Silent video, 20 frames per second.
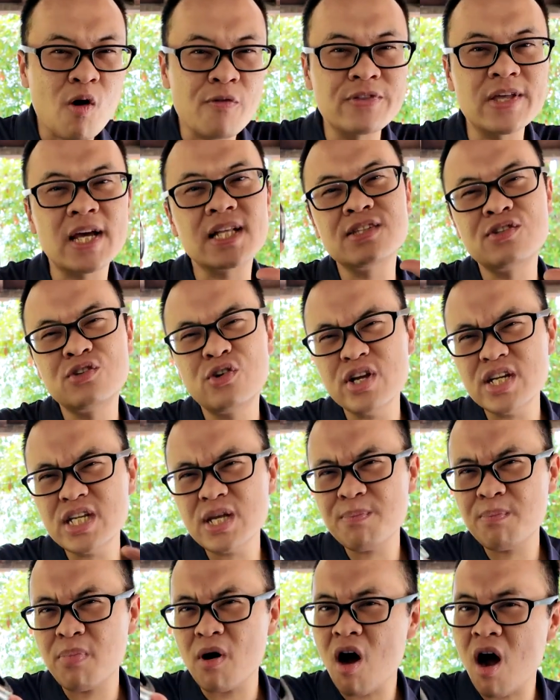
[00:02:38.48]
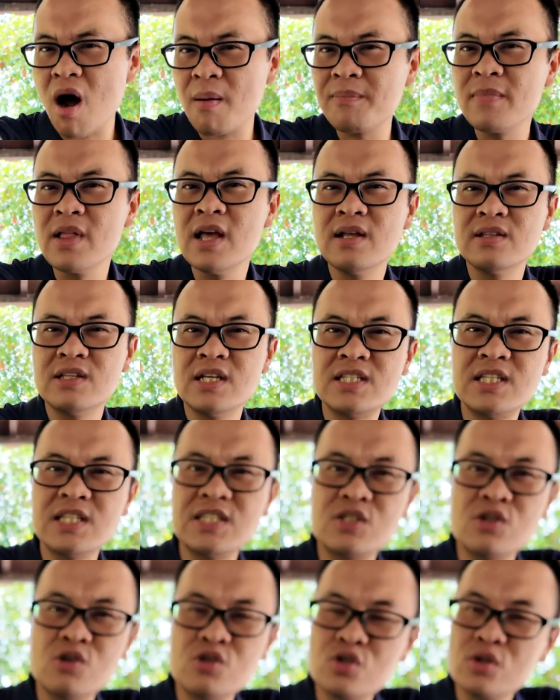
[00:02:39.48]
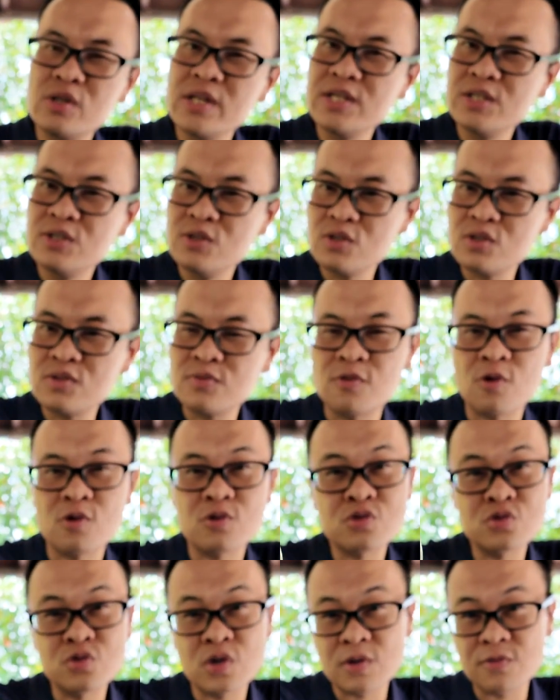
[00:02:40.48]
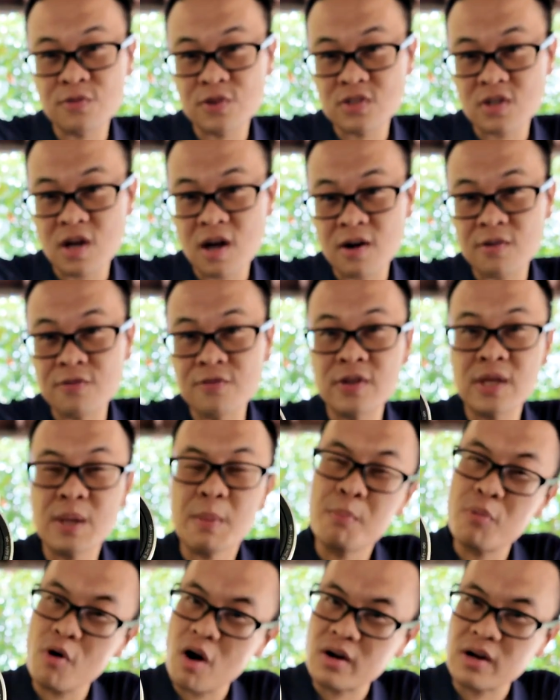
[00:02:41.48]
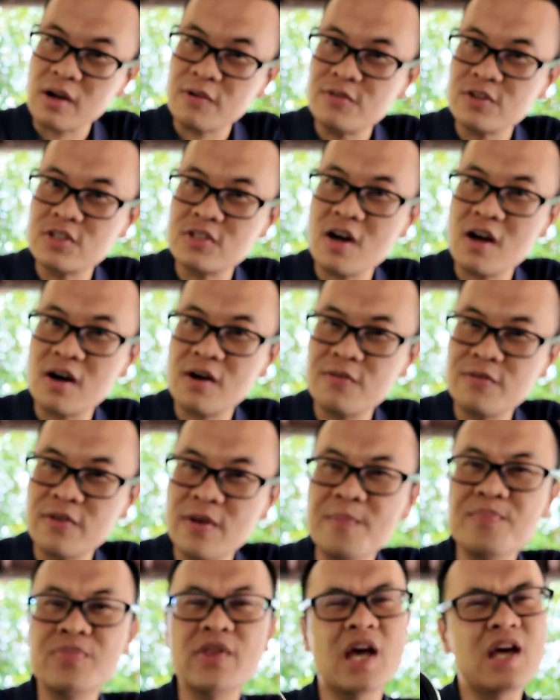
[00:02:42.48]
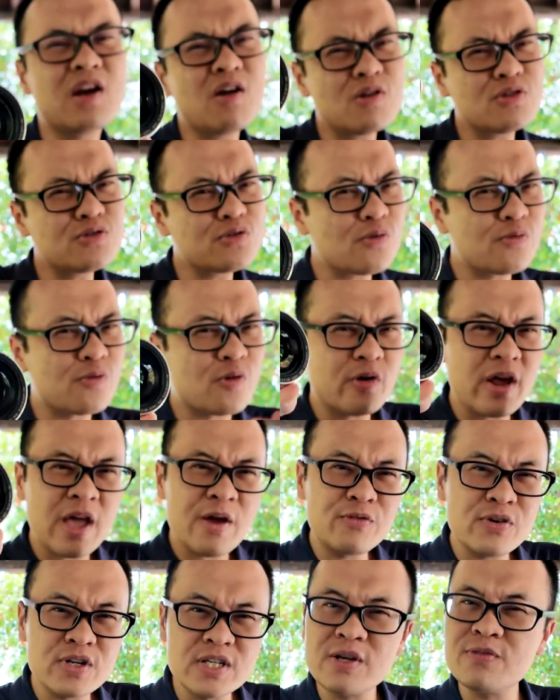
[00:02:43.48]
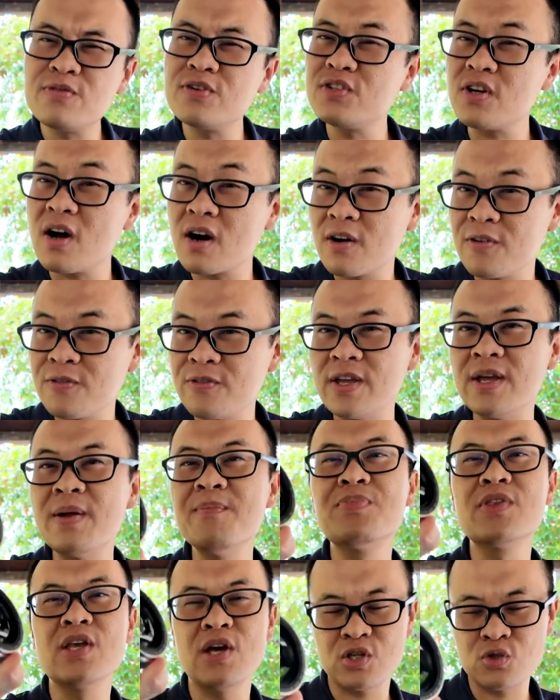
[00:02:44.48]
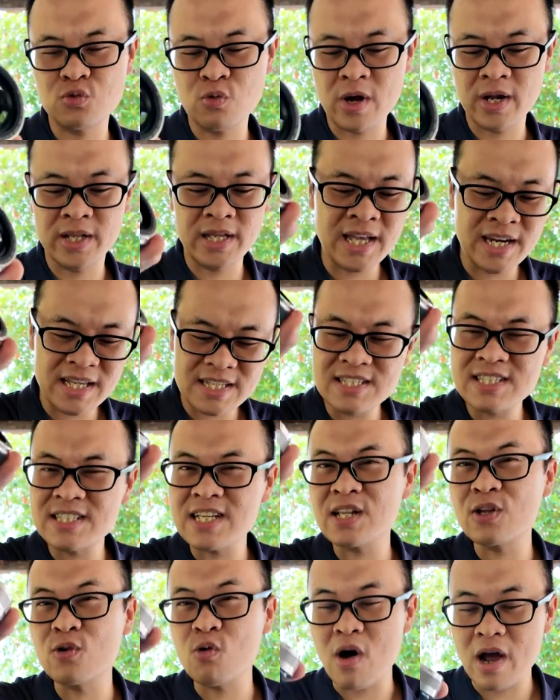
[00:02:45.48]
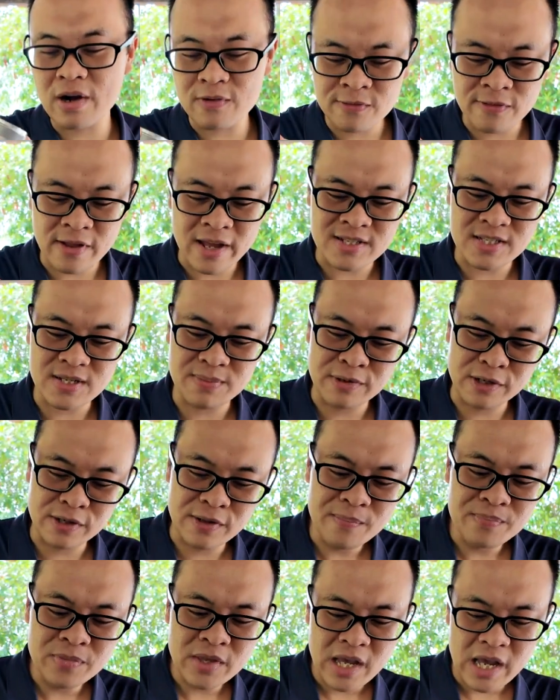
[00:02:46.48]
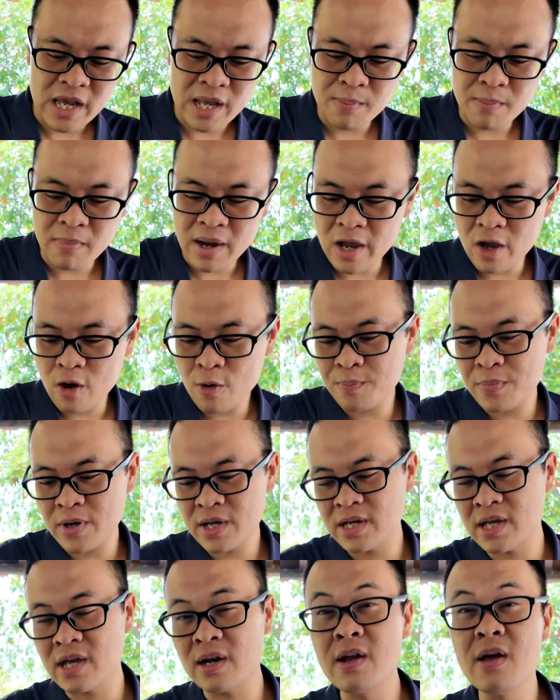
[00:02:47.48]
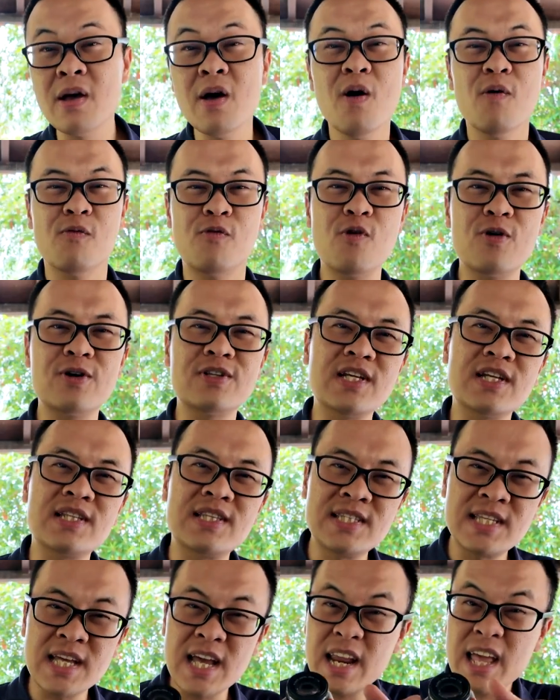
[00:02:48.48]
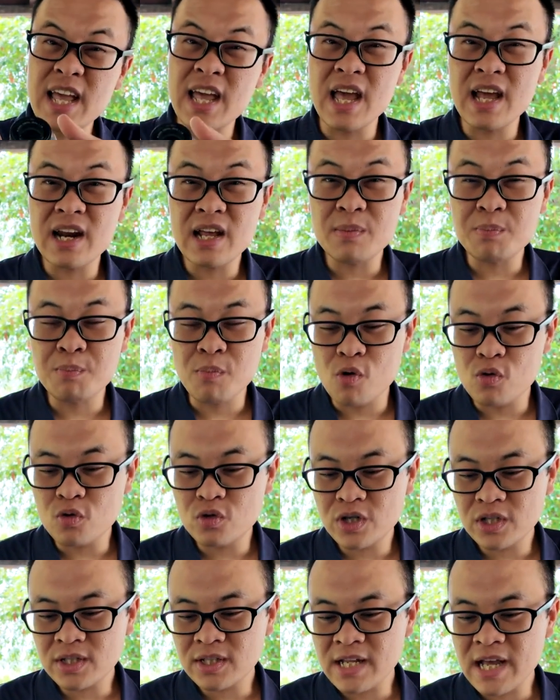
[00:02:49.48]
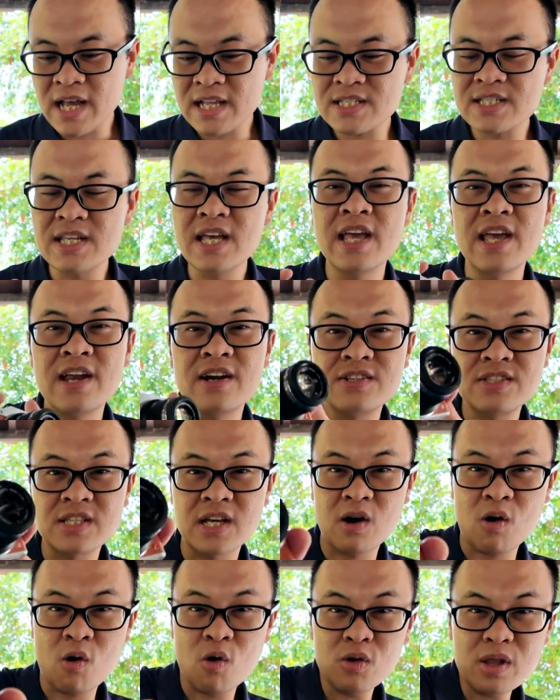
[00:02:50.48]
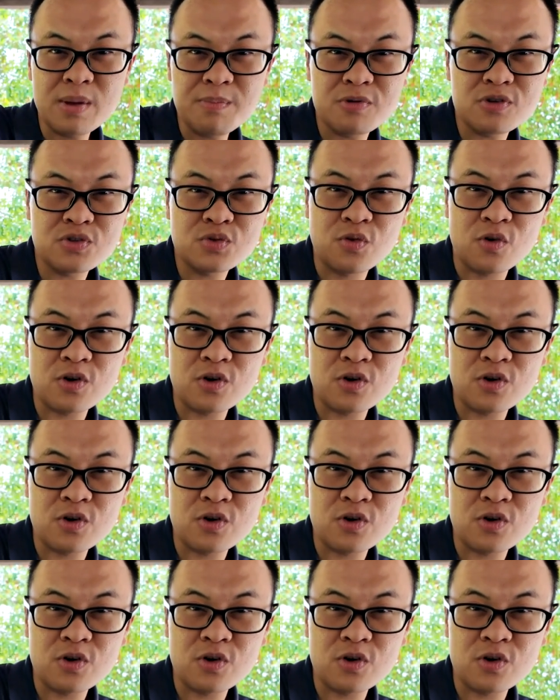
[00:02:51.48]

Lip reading: of that 3D pop. This is usually used for street photography, product photography, and also for everyday photography as well. It is still quite flexible in my opinion. For the dedicated portrait lens, here's the Olympus